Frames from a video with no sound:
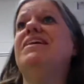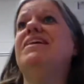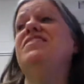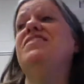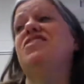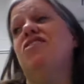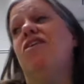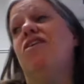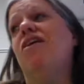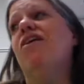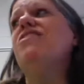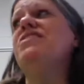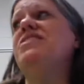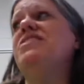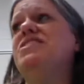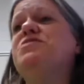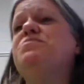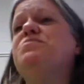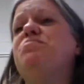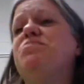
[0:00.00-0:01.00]
And the car
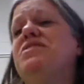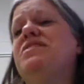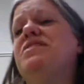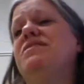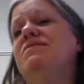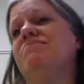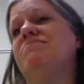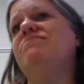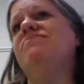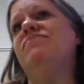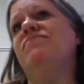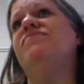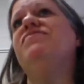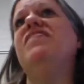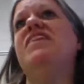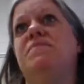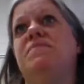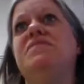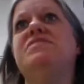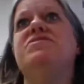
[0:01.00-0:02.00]
is pretty
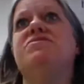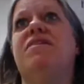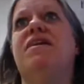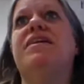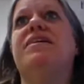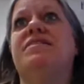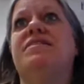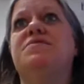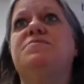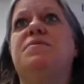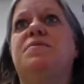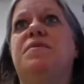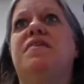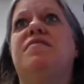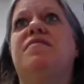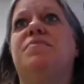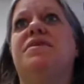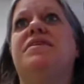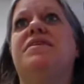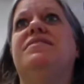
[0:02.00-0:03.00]
famous, right? Because people
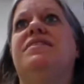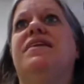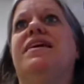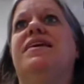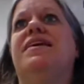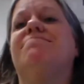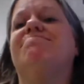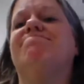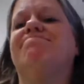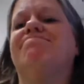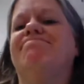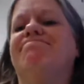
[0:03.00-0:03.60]
have been, yeah.